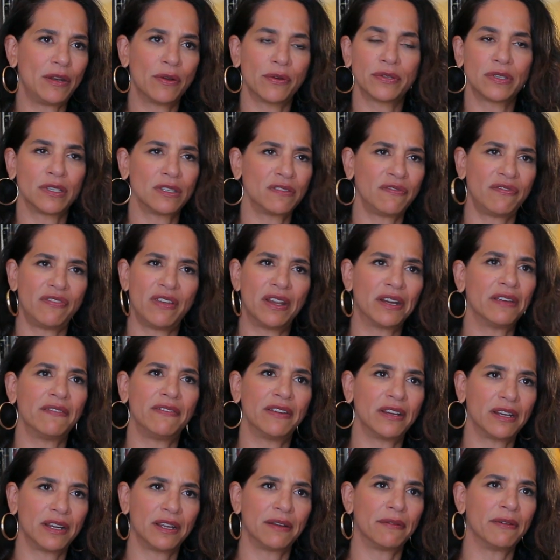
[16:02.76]
knows is very,
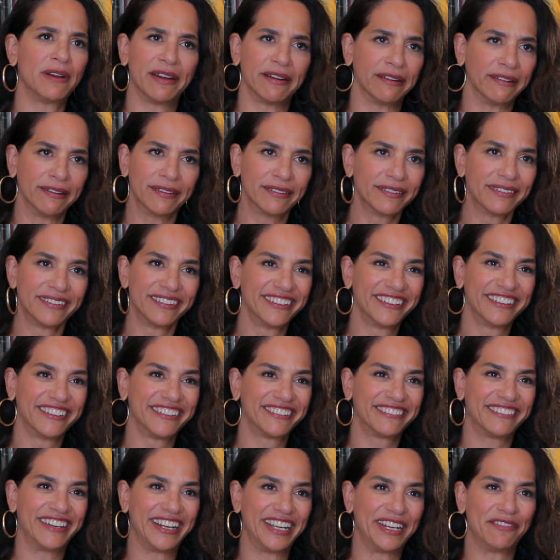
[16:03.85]
very rare,
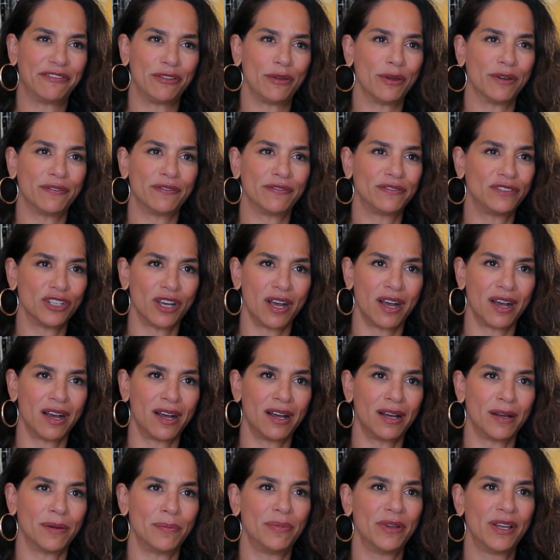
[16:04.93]
right? If you have a
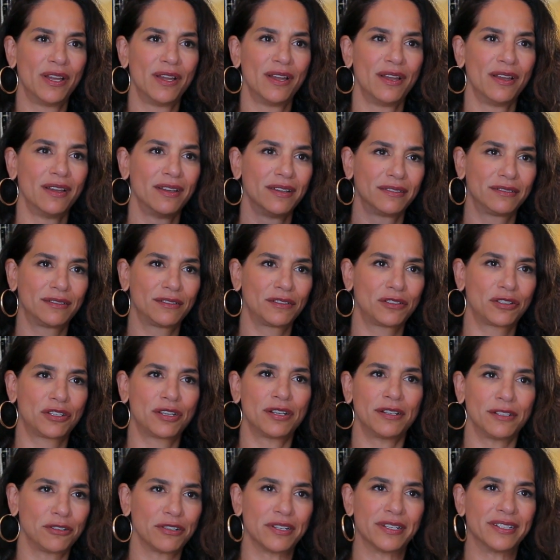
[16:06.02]
job,
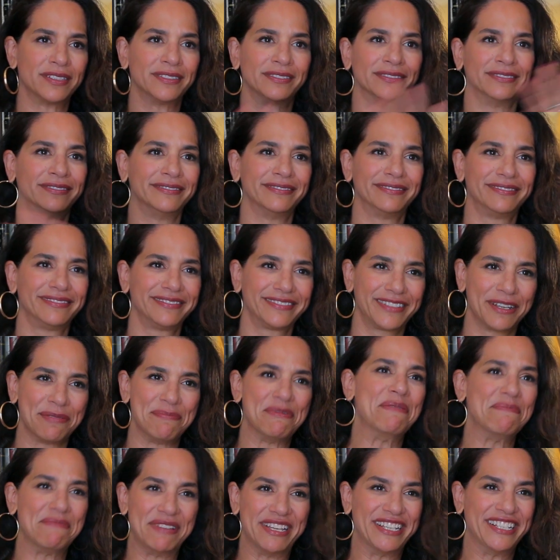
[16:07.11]
children,
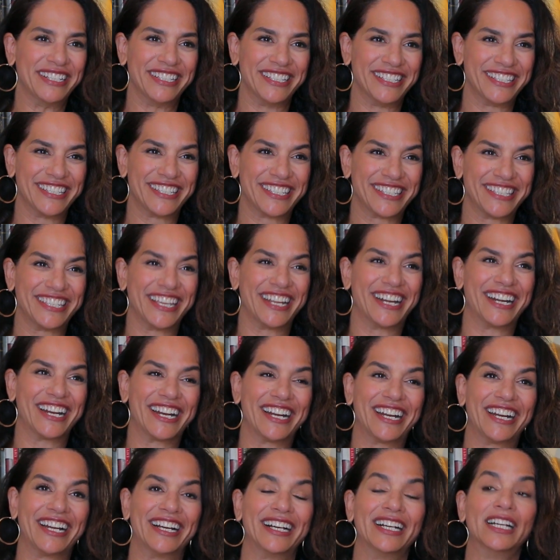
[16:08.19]
commitments,
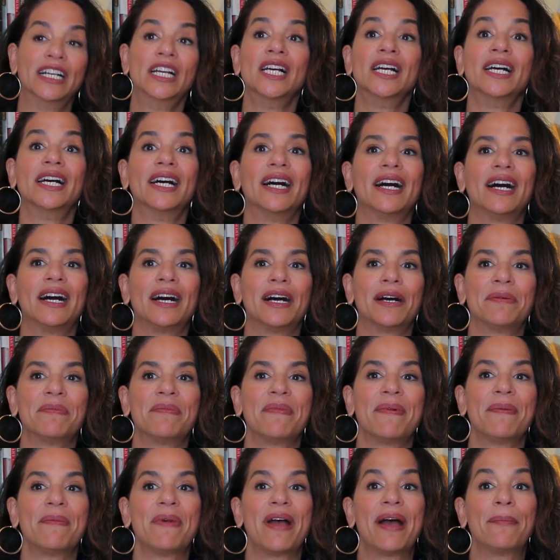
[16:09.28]

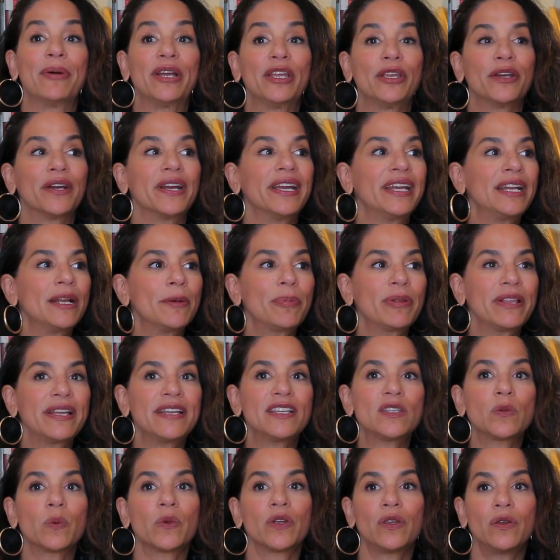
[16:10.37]
but you're in a
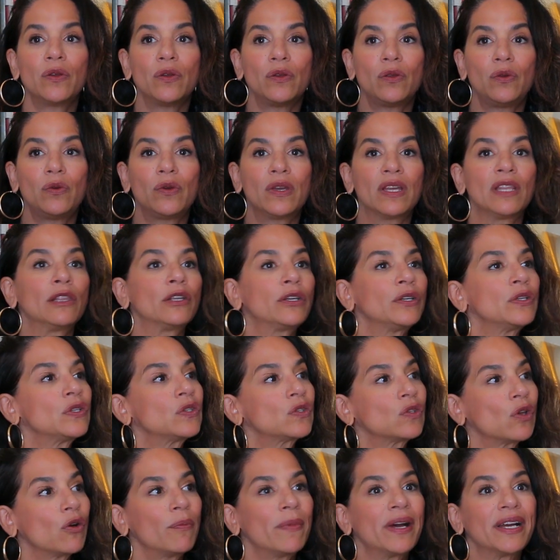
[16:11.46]
place where you can learn
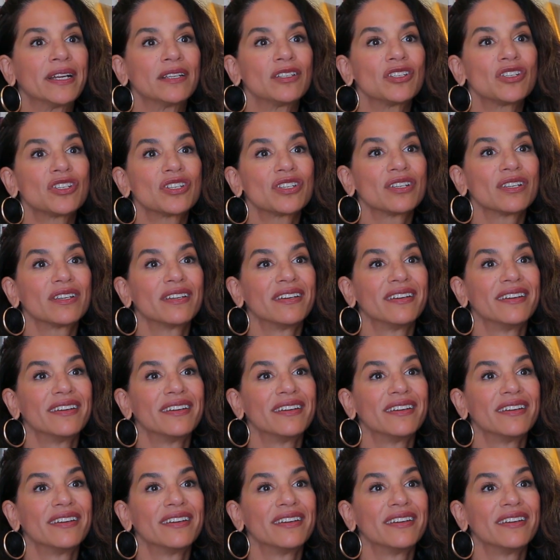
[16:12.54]
so much.